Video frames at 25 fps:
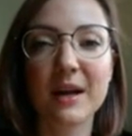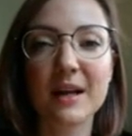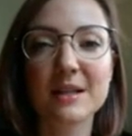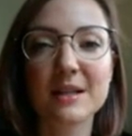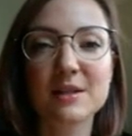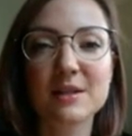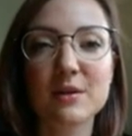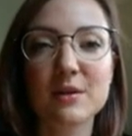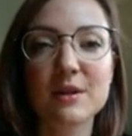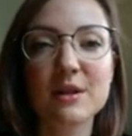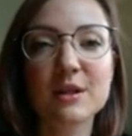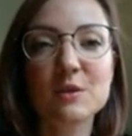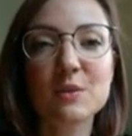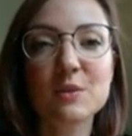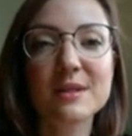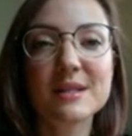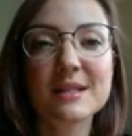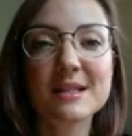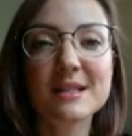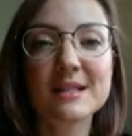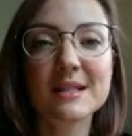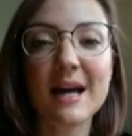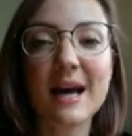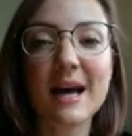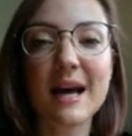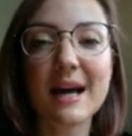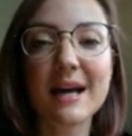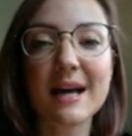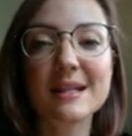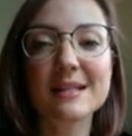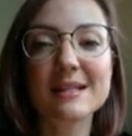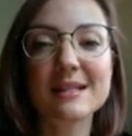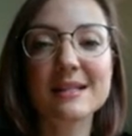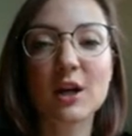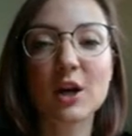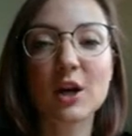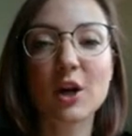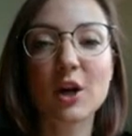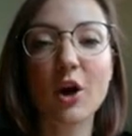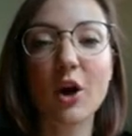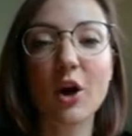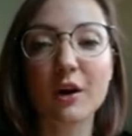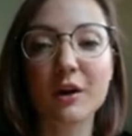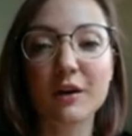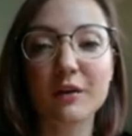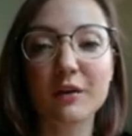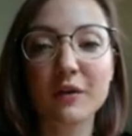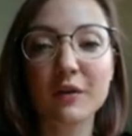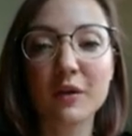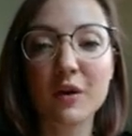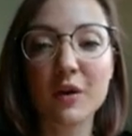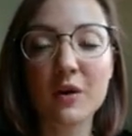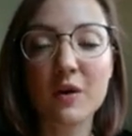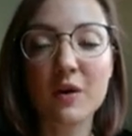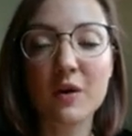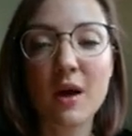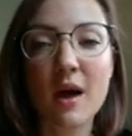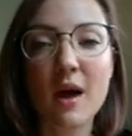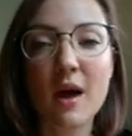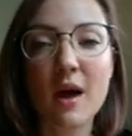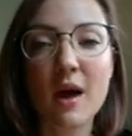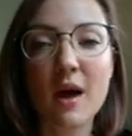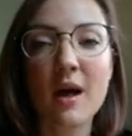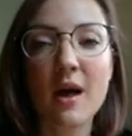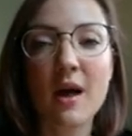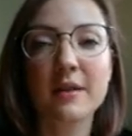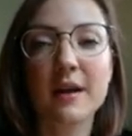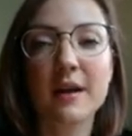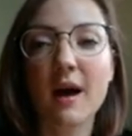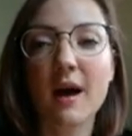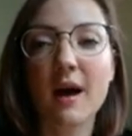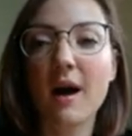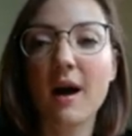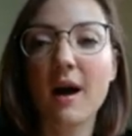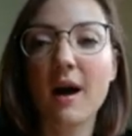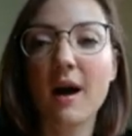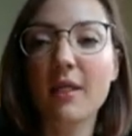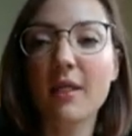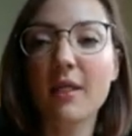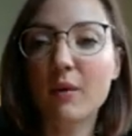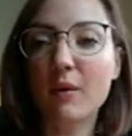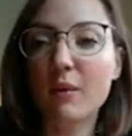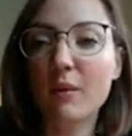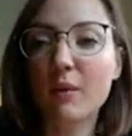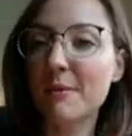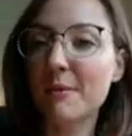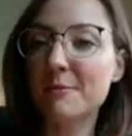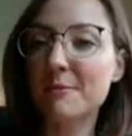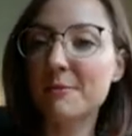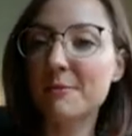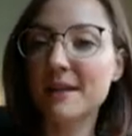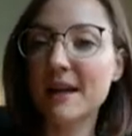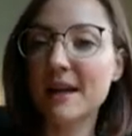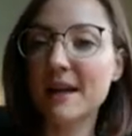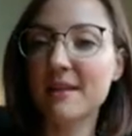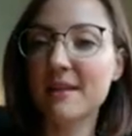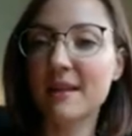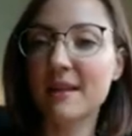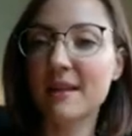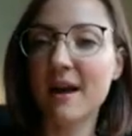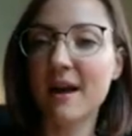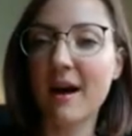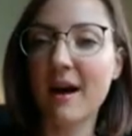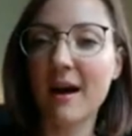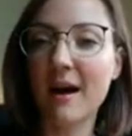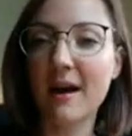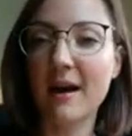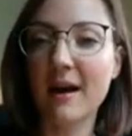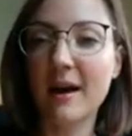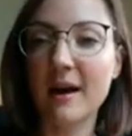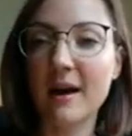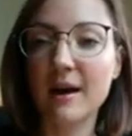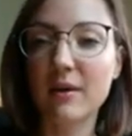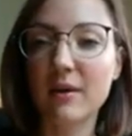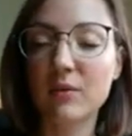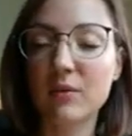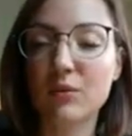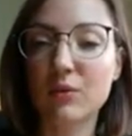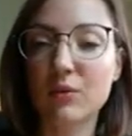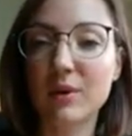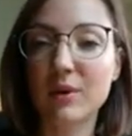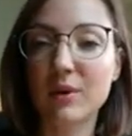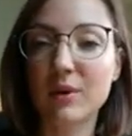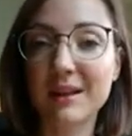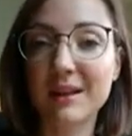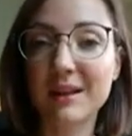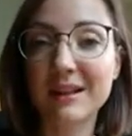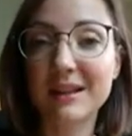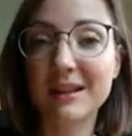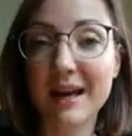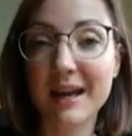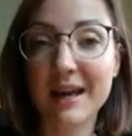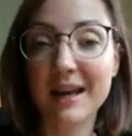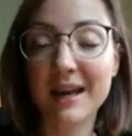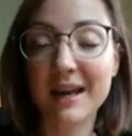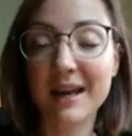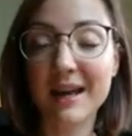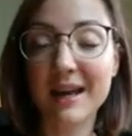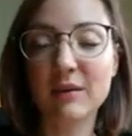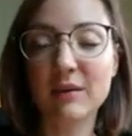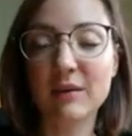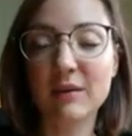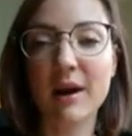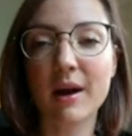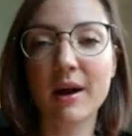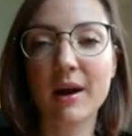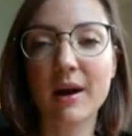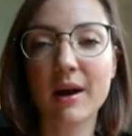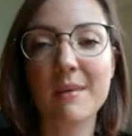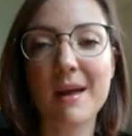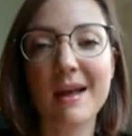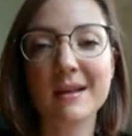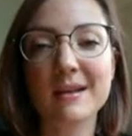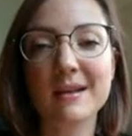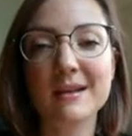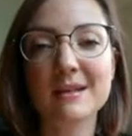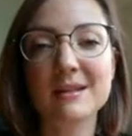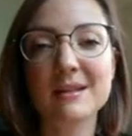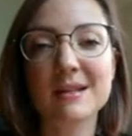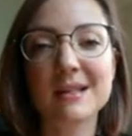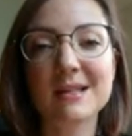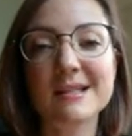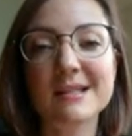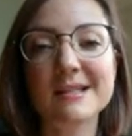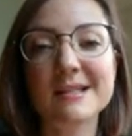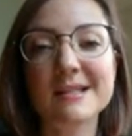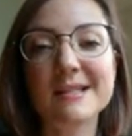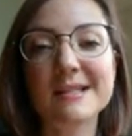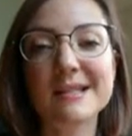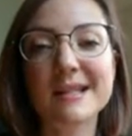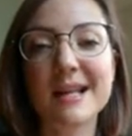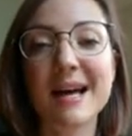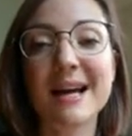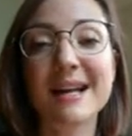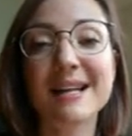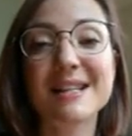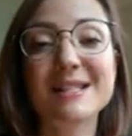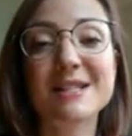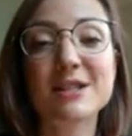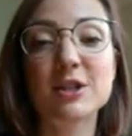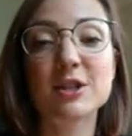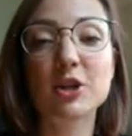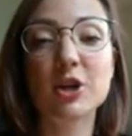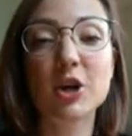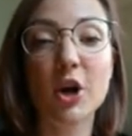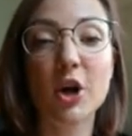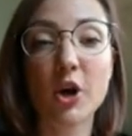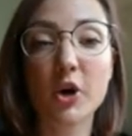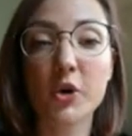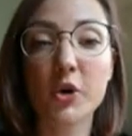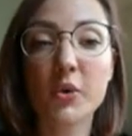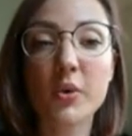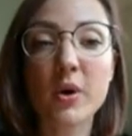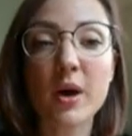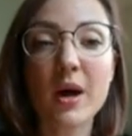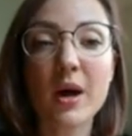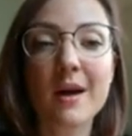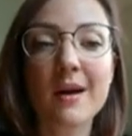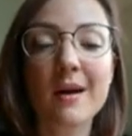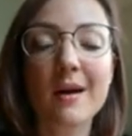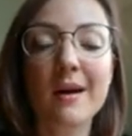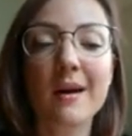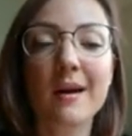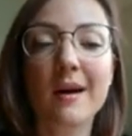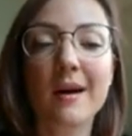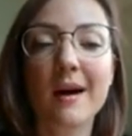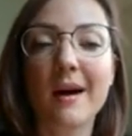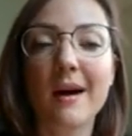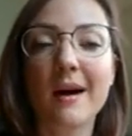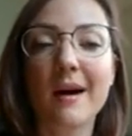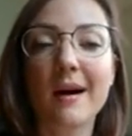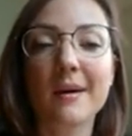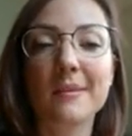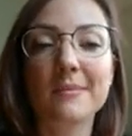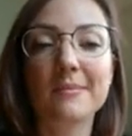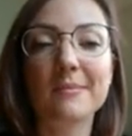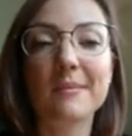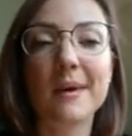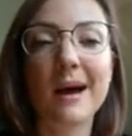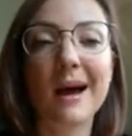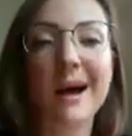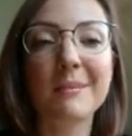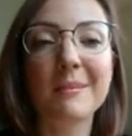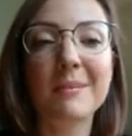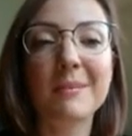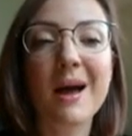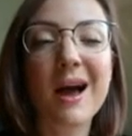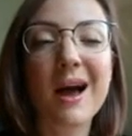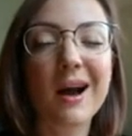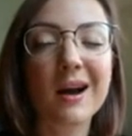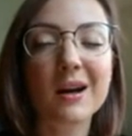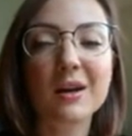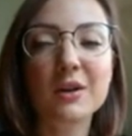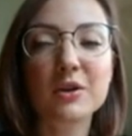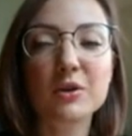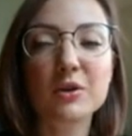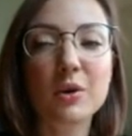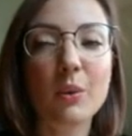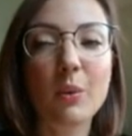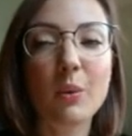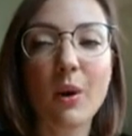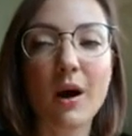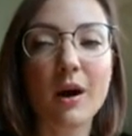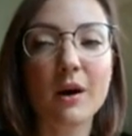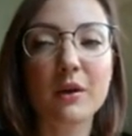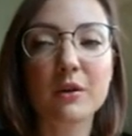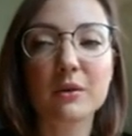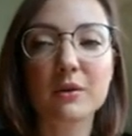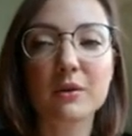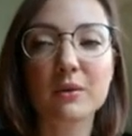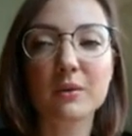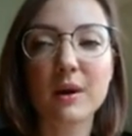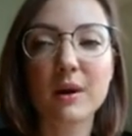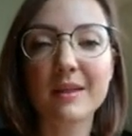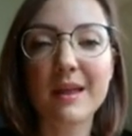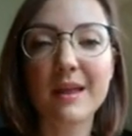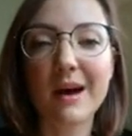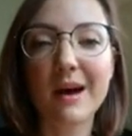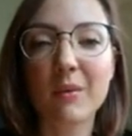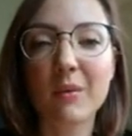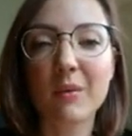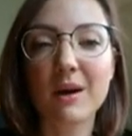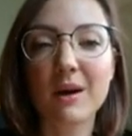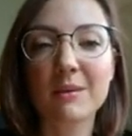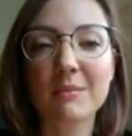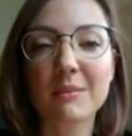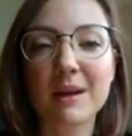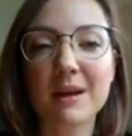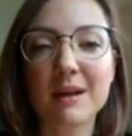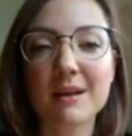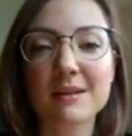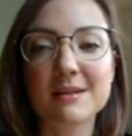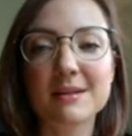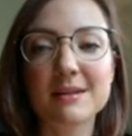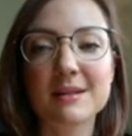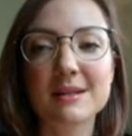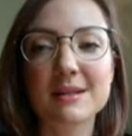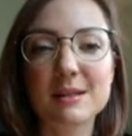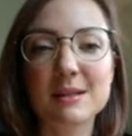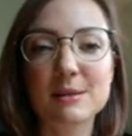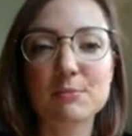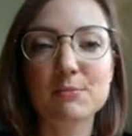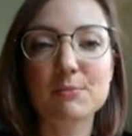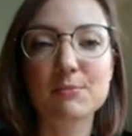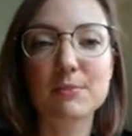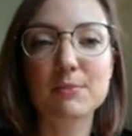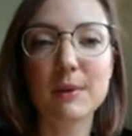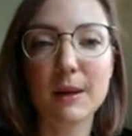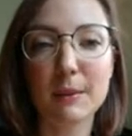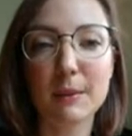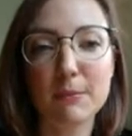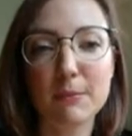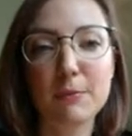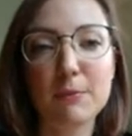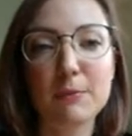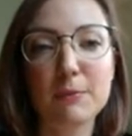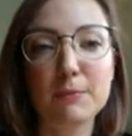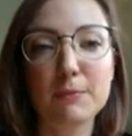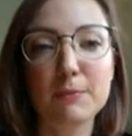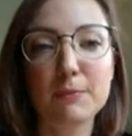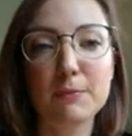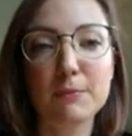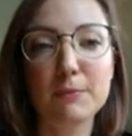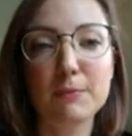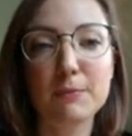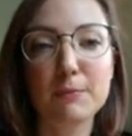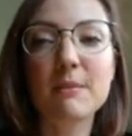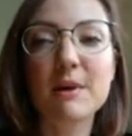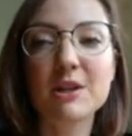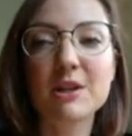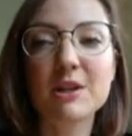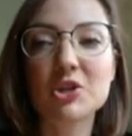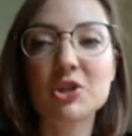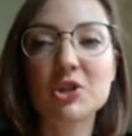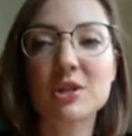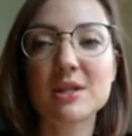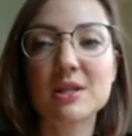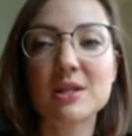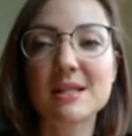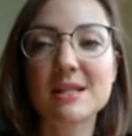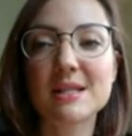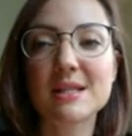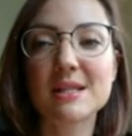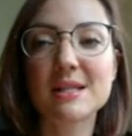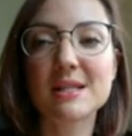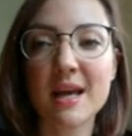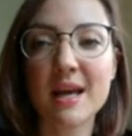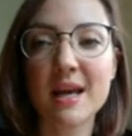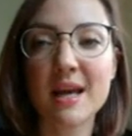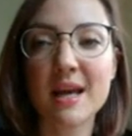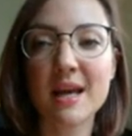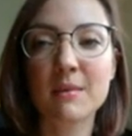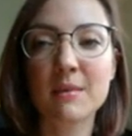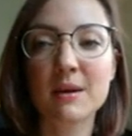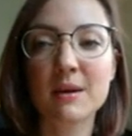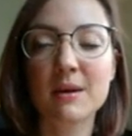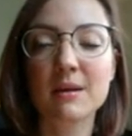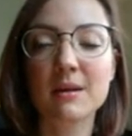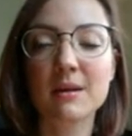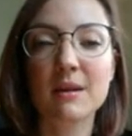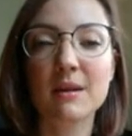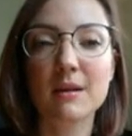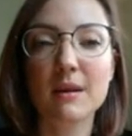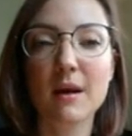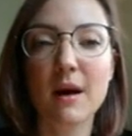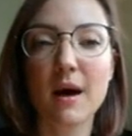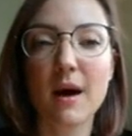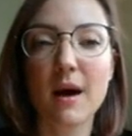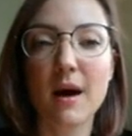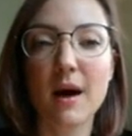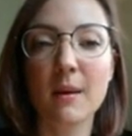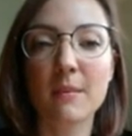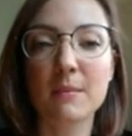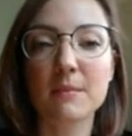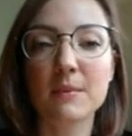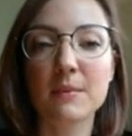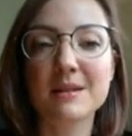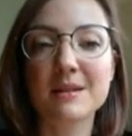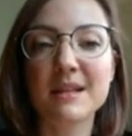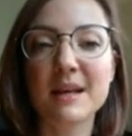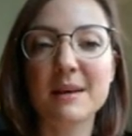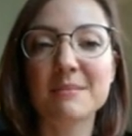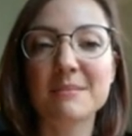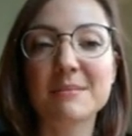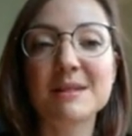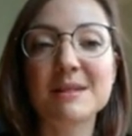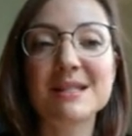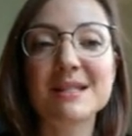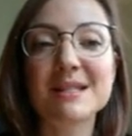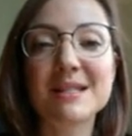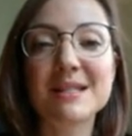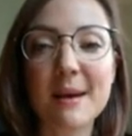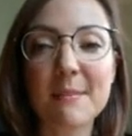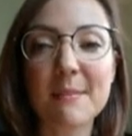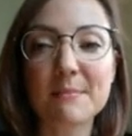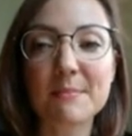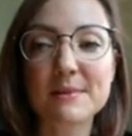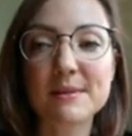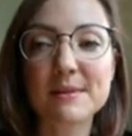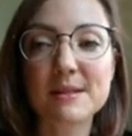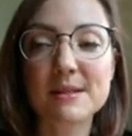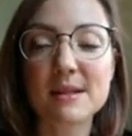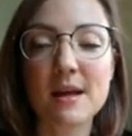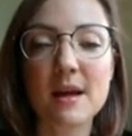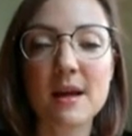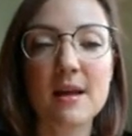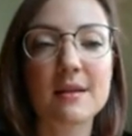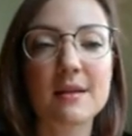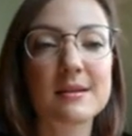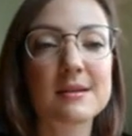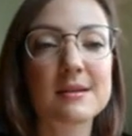So this was Slides Carnival. The other website that I really like and recommend is Slides Go. I'm not going to do a walkthrough on that one because it is pretty much the same steps. The